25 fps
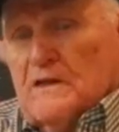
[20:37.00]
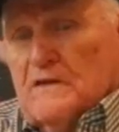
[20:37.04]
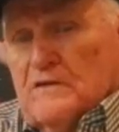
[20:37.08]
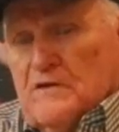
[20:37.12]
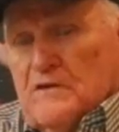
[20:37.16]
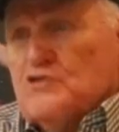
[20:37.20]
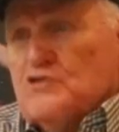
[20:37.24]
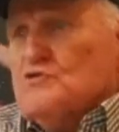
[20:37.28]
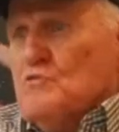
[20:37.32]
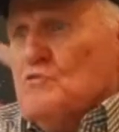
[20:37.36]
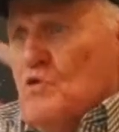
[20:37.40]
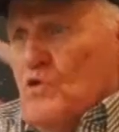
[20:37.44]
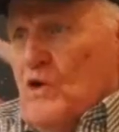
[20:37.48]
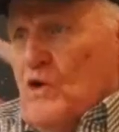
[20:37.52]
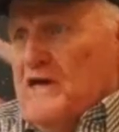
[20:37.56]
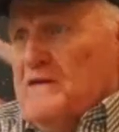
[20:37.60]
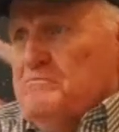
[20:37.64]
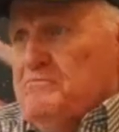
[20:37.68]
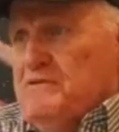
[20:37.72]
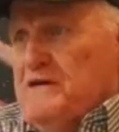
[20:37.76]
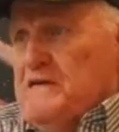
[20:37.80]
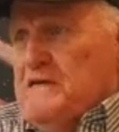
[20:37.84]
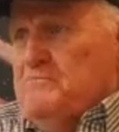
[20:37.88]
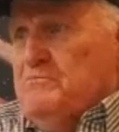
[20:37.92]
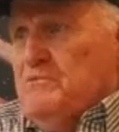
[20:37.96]
there's some
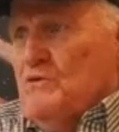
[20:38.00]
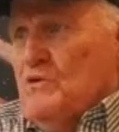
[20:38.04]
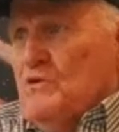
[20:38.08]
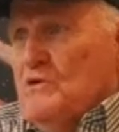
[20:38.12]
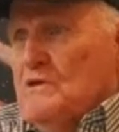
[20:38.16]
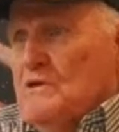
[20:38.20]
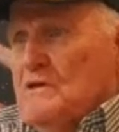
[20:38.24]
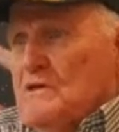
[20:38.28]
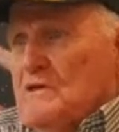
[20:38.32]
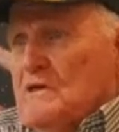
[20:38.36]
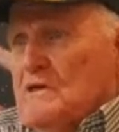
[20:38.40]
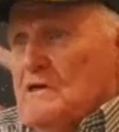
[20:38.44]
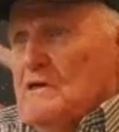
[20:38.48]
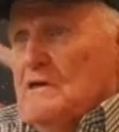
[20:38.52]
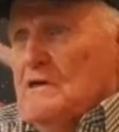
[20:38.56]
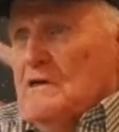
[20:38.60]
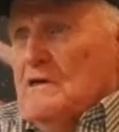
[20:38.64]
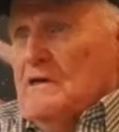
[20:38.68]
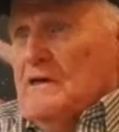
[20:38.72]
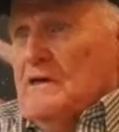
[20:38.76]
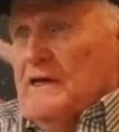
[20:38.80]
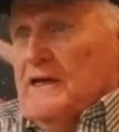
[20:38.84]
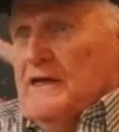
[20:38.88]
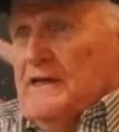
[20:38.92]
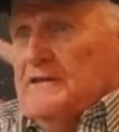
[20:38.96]
great people
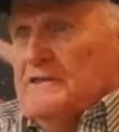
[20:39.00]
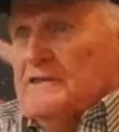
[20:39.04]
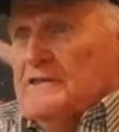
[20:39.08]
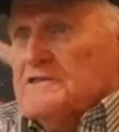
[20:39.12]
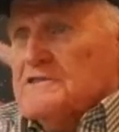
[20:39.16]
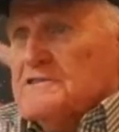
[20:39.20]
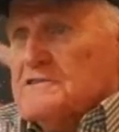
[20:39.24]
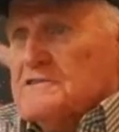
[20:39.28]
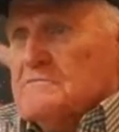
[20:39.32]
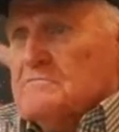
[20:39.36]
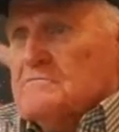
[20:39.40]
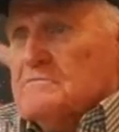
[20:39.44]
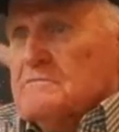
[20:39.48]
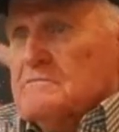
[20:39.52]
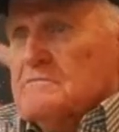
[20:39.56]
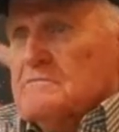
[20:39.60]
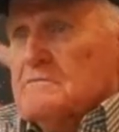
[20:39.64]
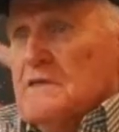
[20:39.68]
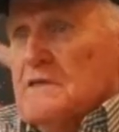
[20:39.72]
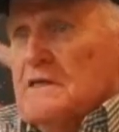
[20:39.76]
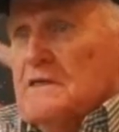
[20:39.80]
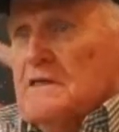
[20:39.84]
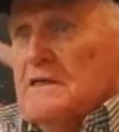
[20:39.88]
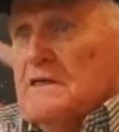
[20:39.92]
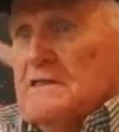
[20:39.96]
in this,
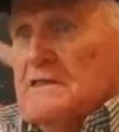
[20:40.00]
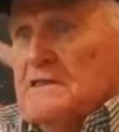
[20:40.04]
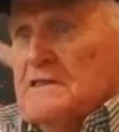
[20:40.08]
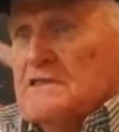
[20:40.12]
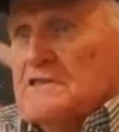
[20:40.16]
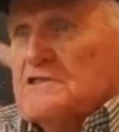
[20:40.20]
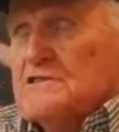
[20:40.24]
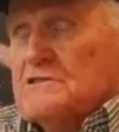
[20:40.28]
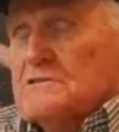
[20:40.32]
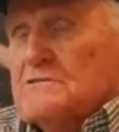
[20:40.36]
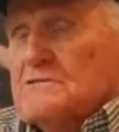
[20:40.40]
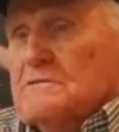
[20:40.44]
it's